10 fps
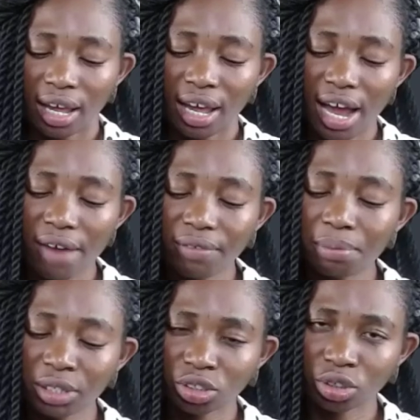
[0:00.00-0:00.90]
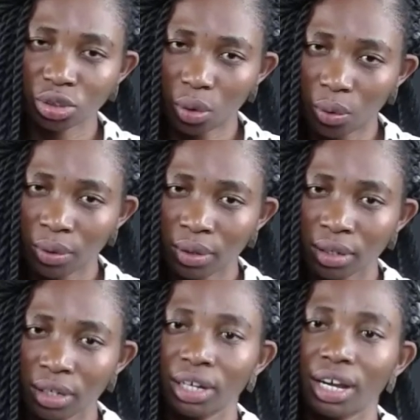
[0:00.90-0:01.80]
Every mixture
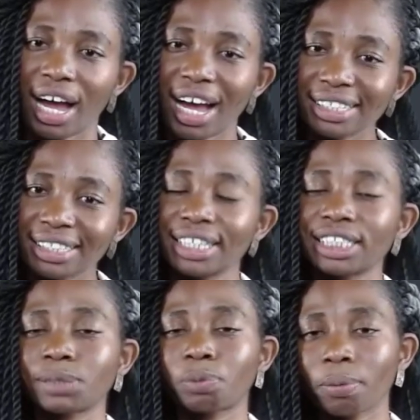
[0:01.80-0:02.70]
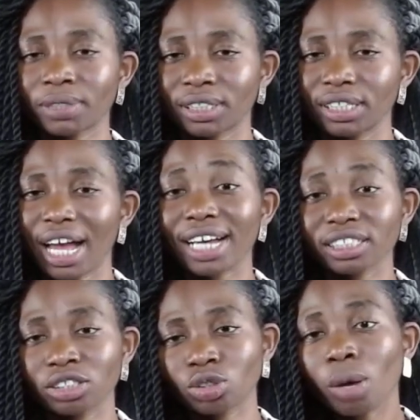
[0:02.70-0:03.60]
has its property as the
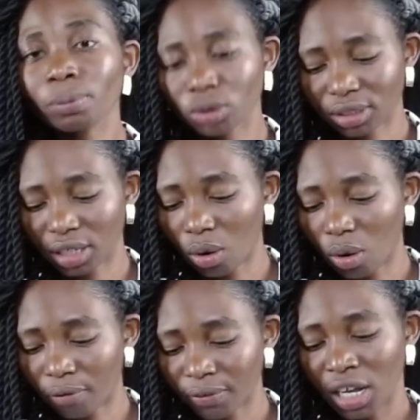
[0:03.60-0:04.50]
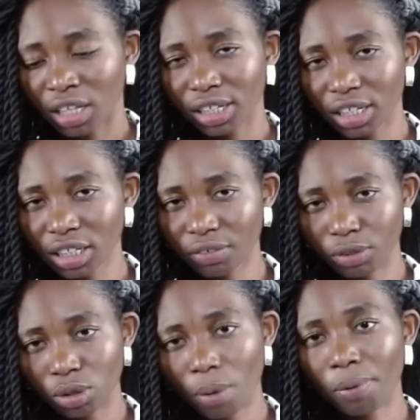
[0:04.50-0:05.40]
sum total of the individual
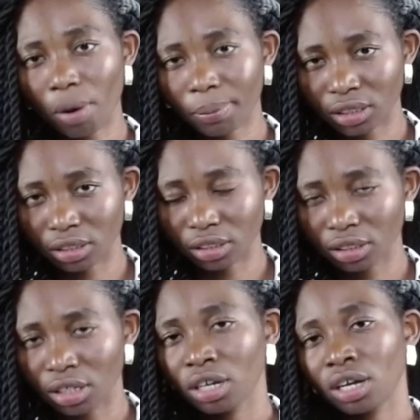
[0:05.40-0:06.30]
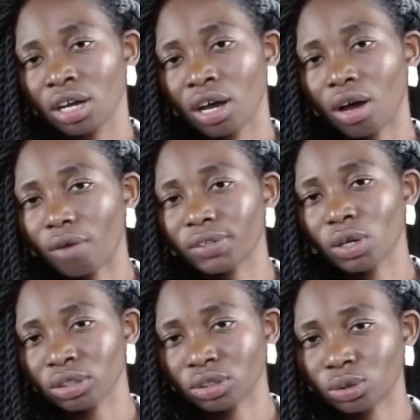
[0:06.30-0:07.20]
properties of the
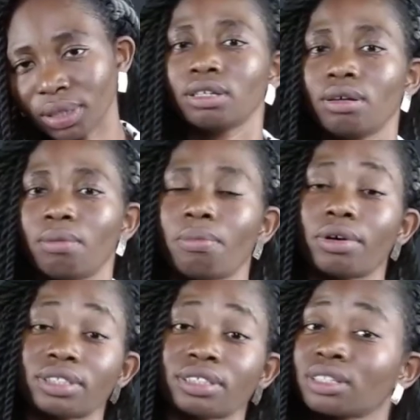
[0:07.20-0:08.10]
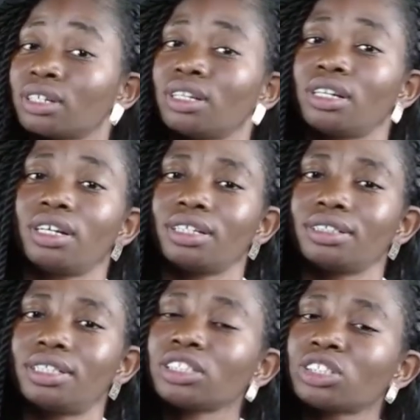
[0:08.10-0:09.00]
constituents. But
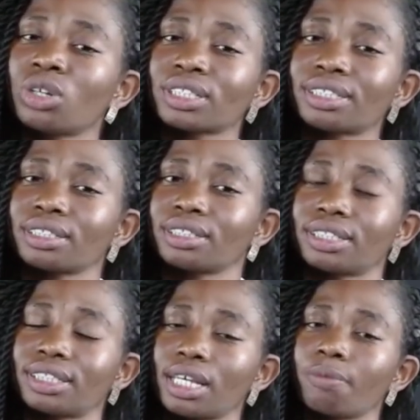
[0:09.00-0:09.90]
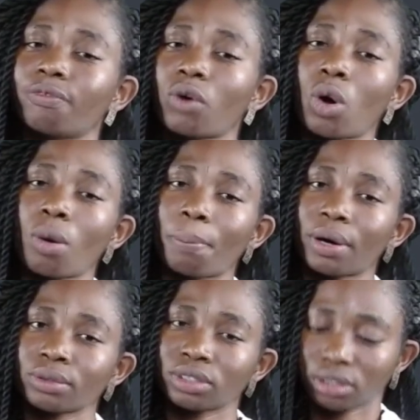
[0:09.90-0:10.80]
this is not the same for
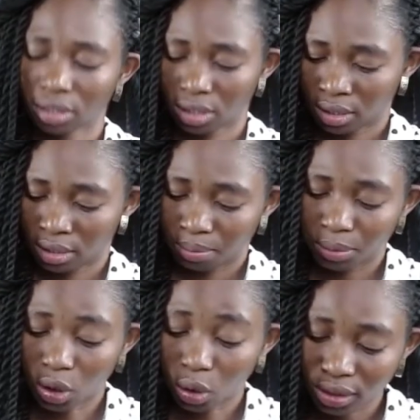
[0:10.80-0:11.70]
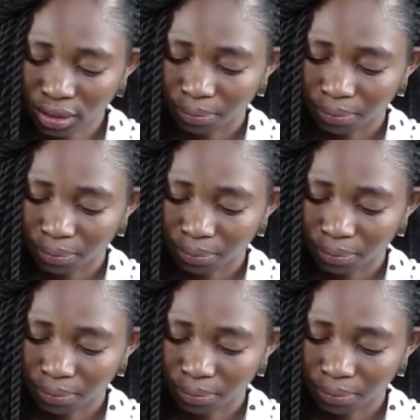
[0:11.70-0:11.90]
compounds, because